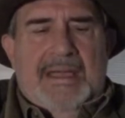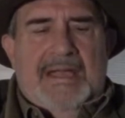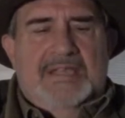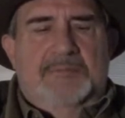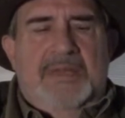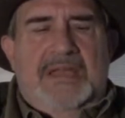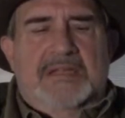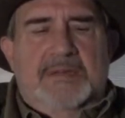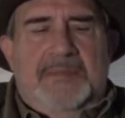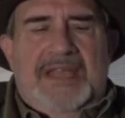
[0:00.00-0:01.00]
It's
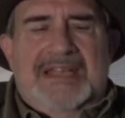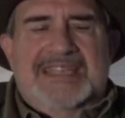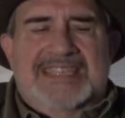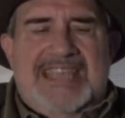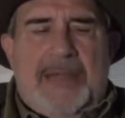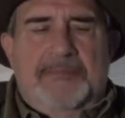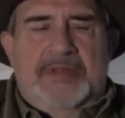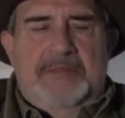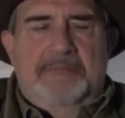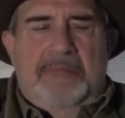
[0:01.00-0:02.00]
meant to be
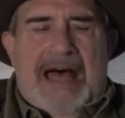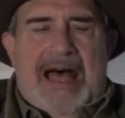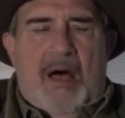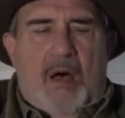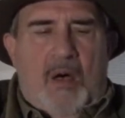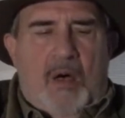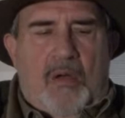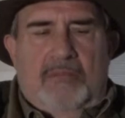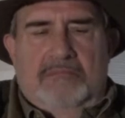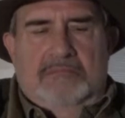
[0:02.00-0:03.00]
accepted by all.